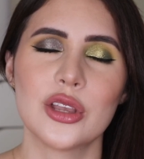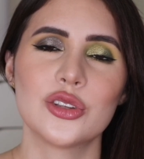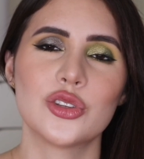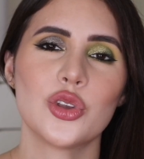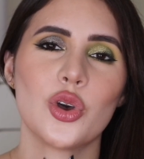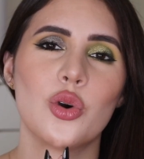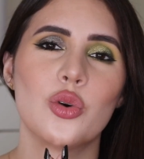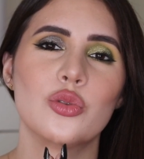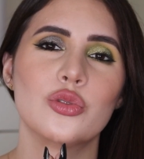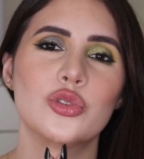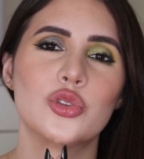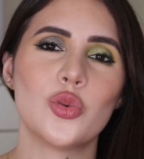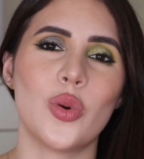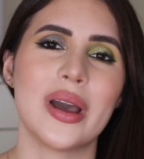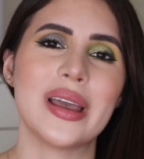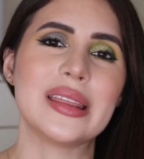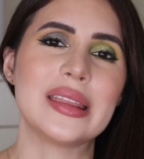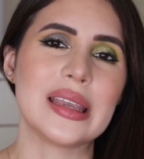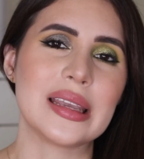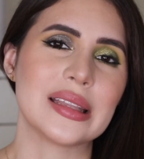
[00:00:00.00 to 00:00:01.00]
So do
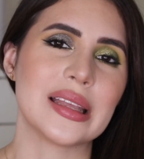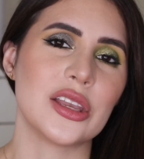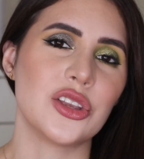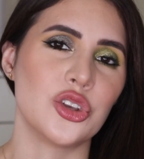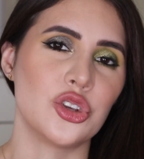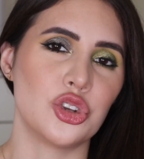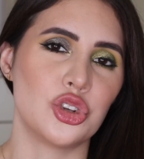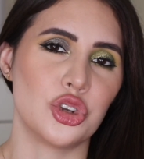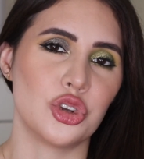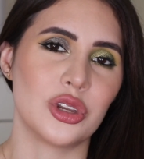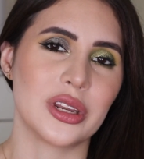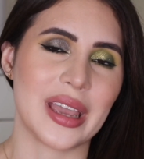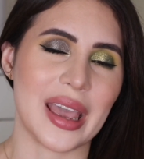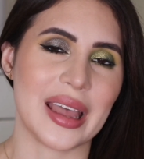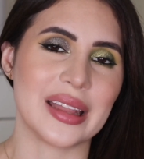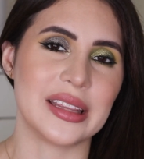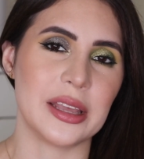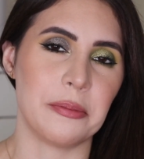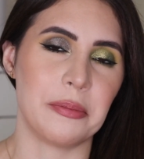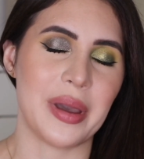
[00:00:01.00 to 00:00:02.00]
I think that you should
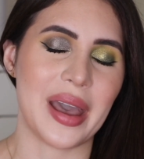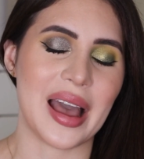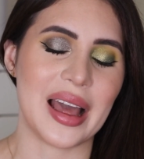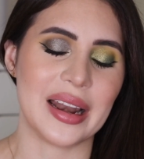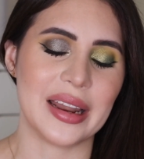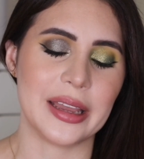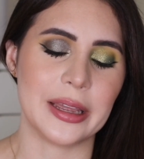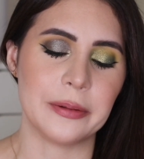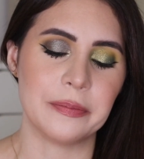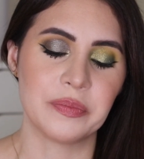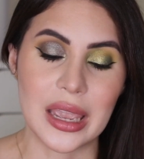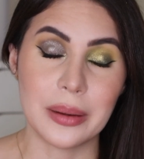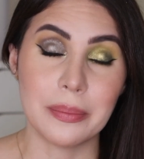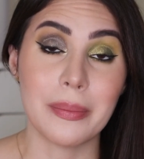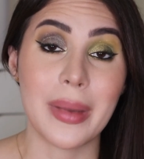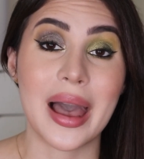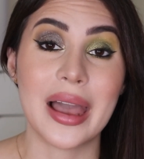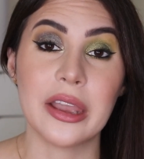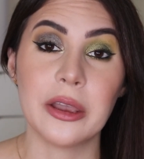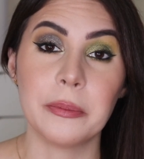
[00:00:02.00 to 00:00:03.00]
get the palette? In
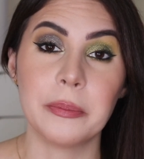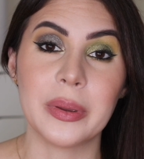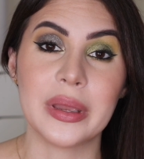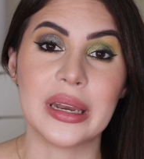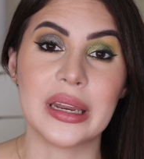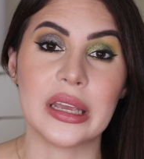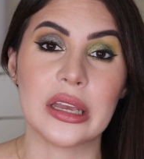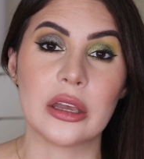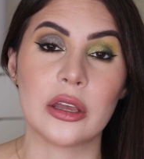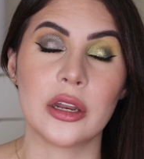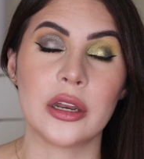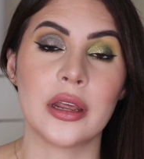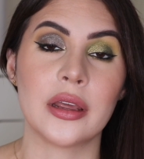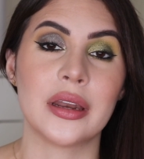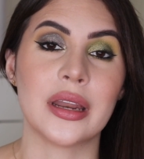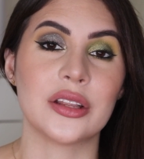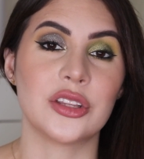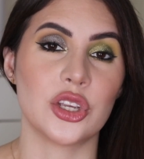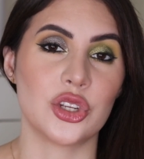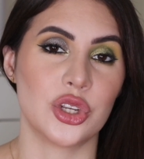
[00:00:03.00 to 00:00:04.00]
my opinion,
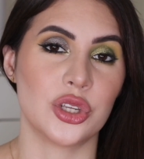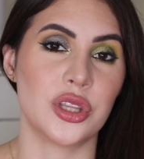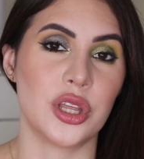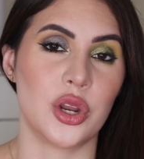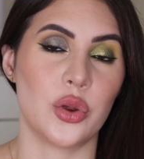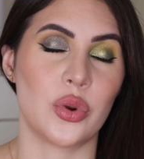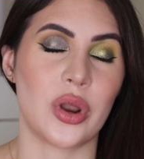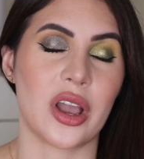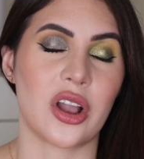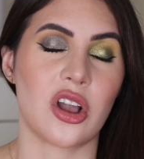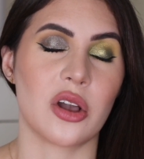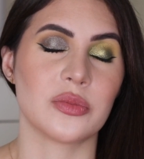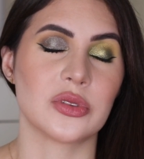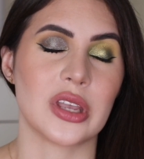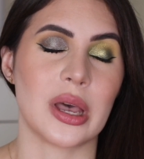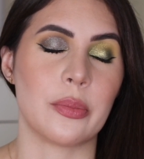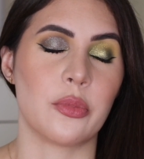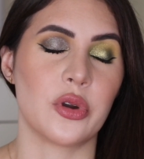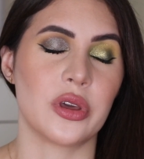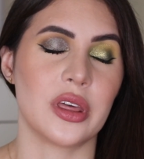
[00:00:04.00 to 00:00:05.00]
Natasha Denona comes
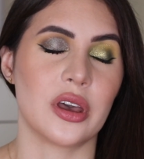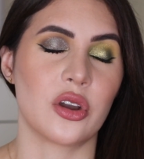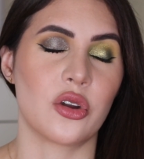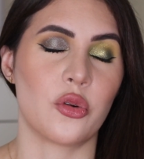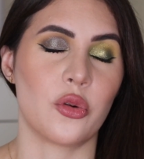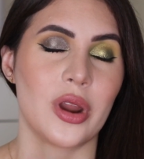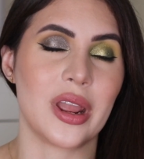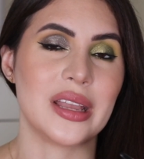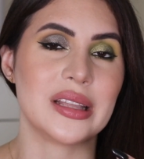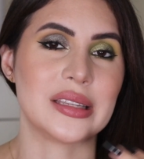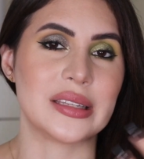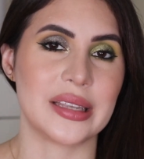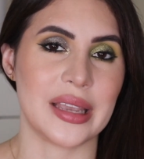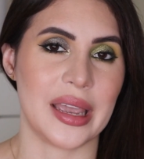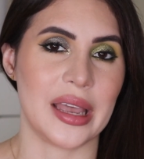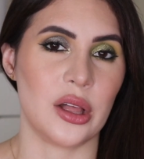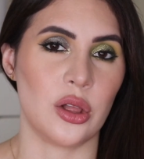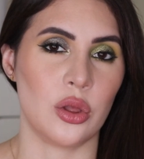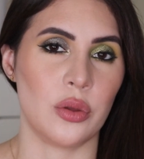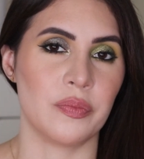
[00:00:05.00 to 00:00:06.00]
up with a great
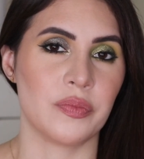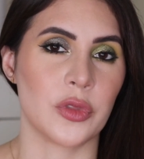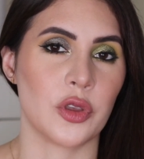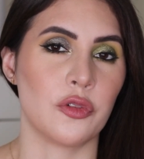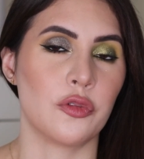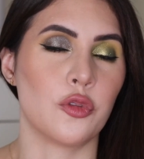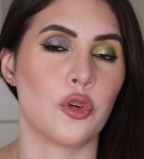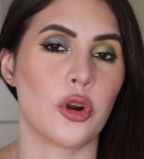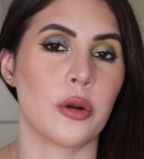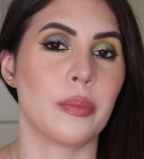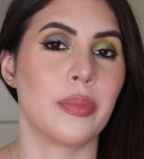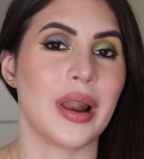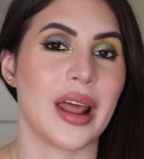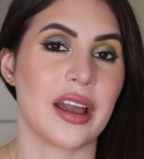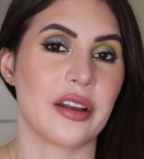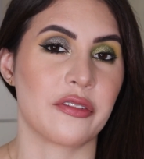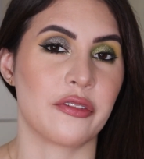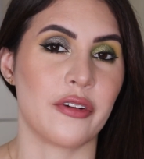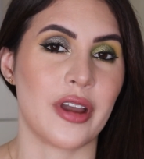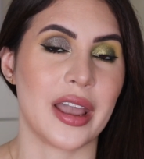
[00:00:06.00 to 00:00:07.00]
sale for
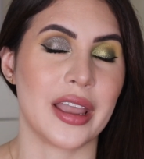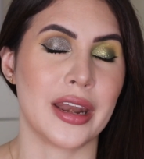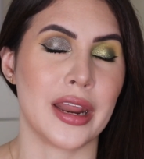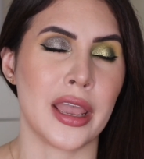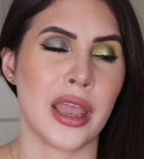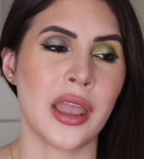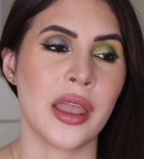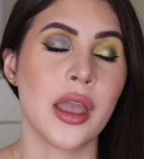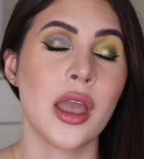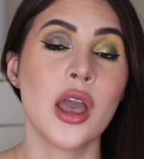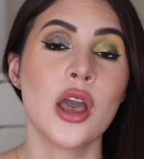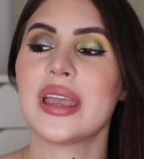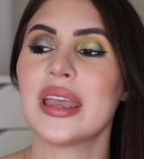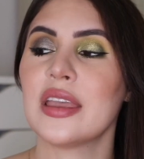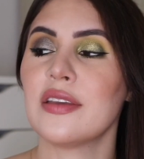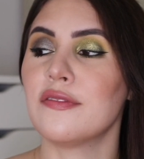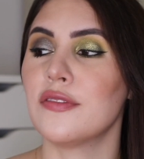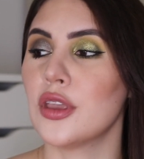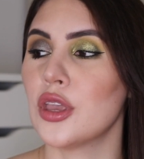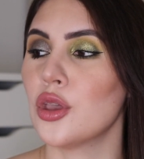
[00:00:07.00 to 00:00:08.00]
Black Friday.
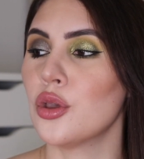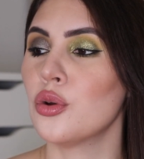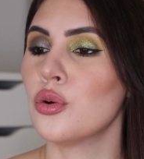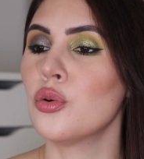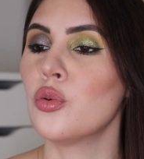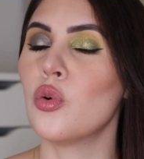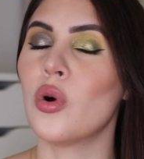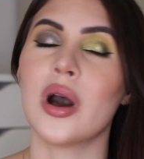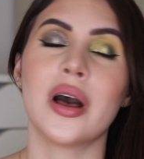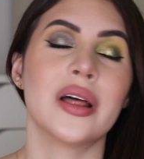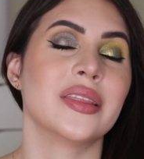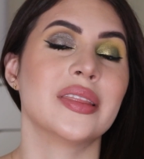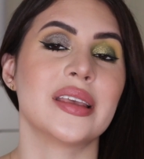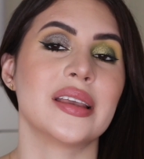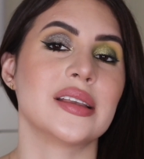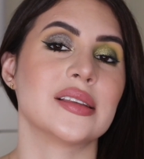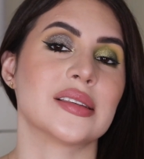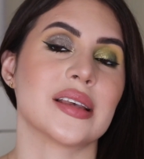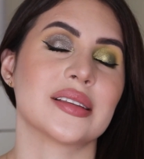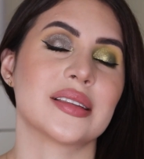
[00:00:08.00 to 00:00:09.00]
If you want
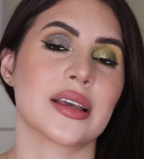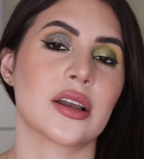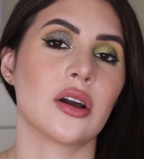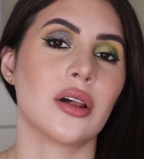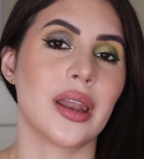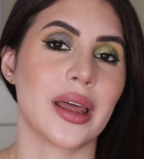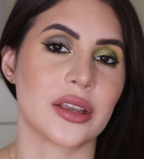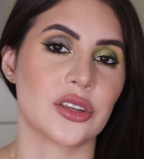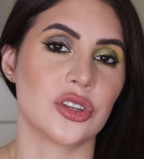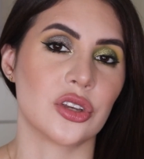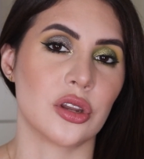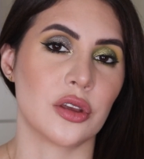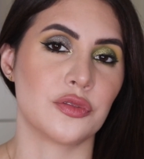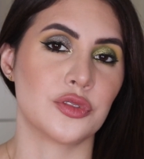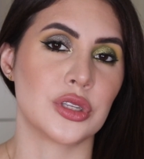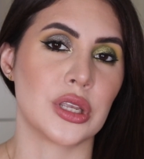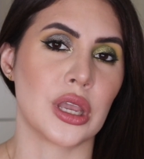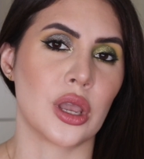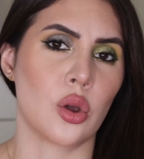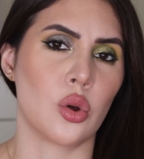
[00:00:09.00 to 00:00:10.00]
these as a collection of
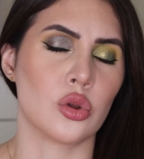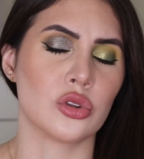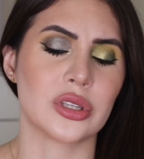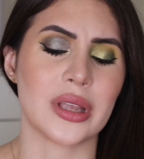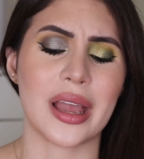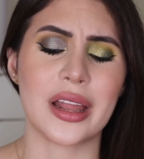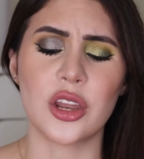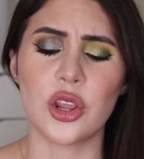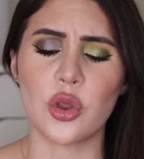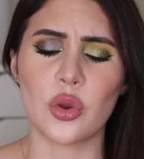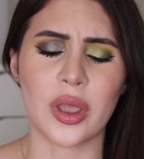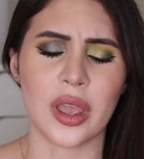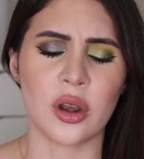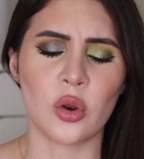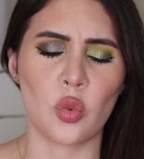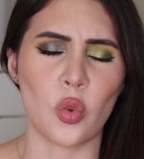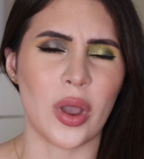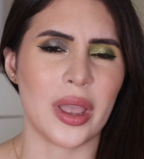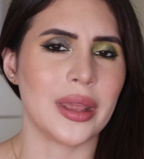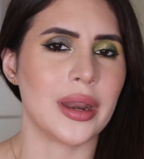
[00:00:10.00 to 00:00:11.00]
singles, and you
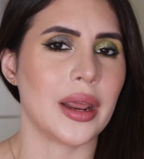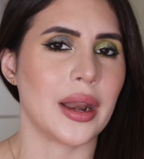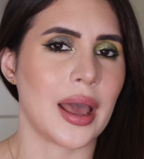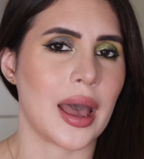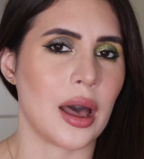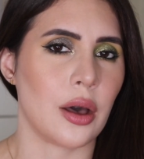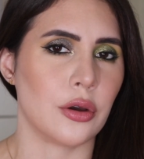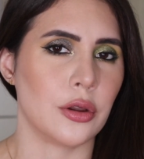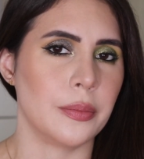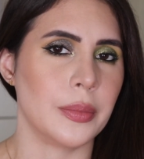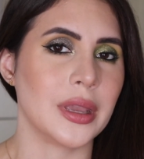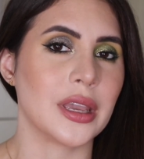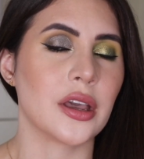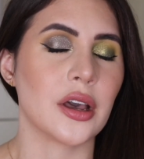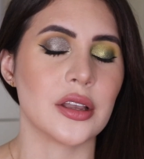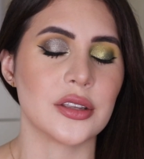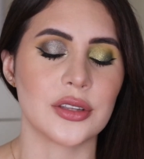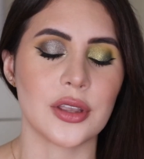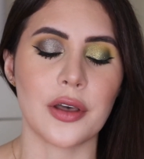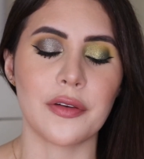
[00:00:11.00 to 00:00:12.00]
can wait it out
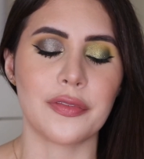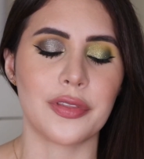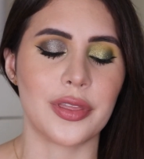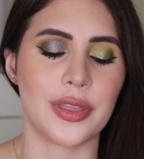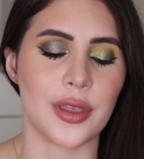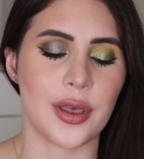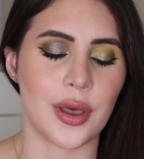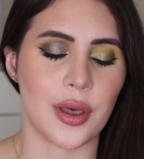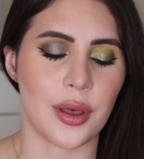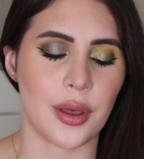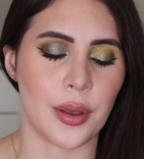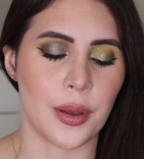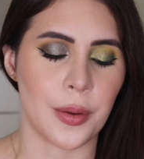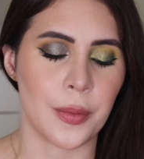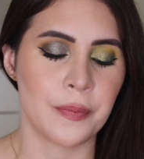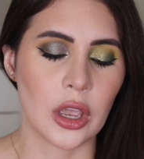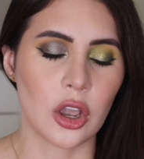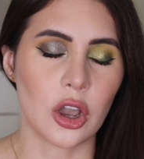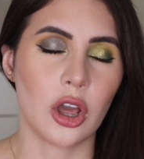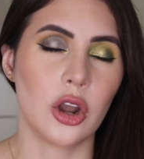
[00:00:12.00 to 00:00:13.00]
because of the
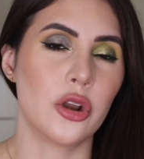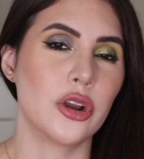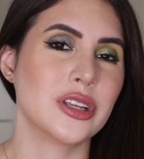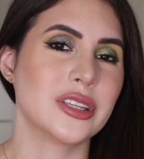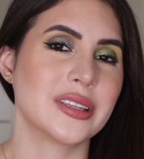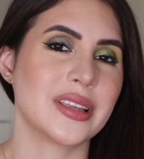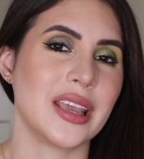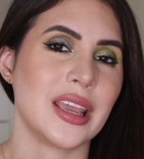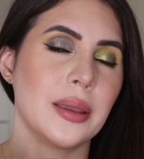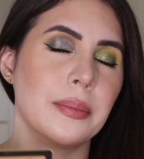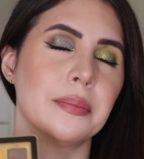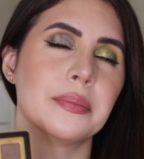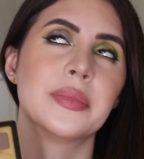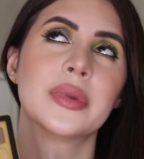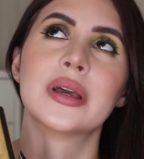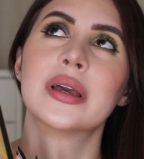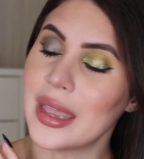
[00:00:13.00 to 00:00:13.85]
color scheme.